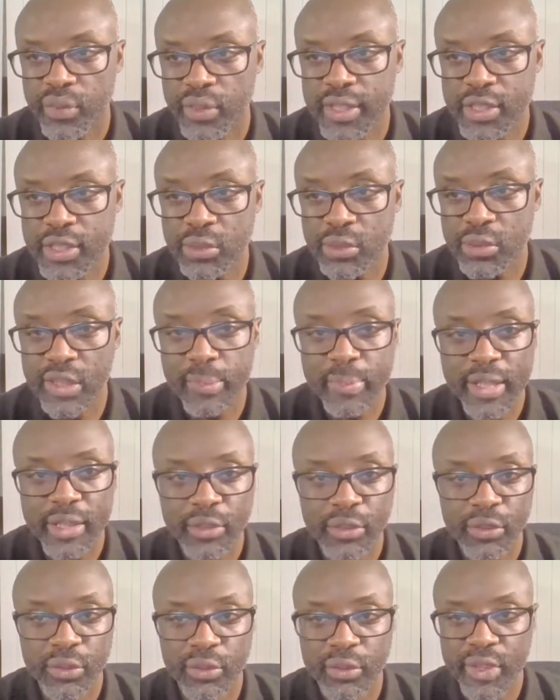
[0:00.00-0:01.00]
Let's do the
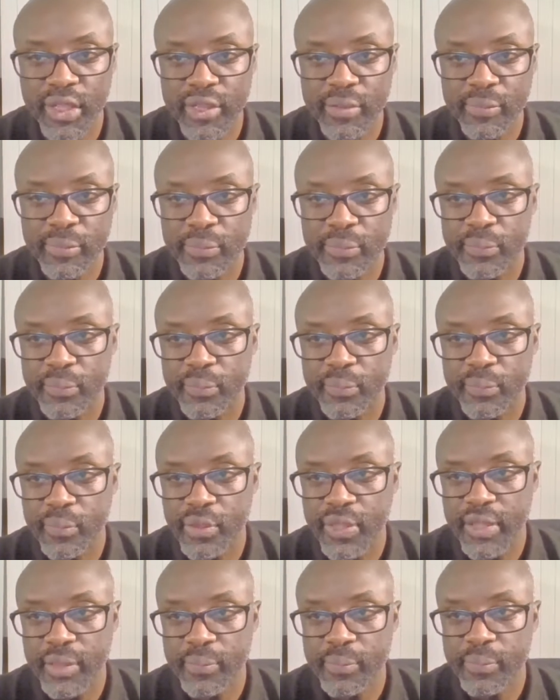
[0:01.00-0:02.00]
banner. Oh yeah.
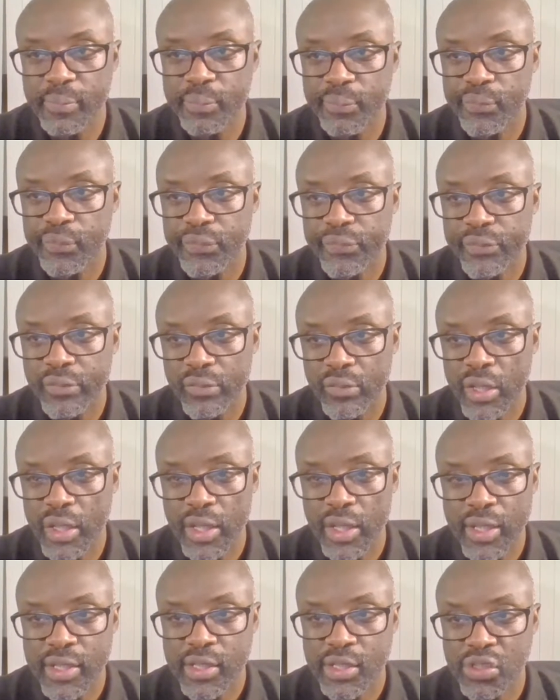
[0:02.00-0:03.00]
Okay.
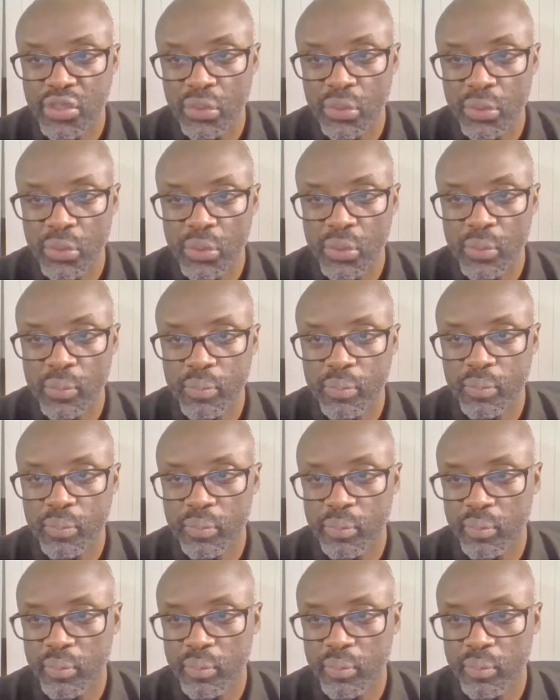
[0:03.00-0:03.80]
So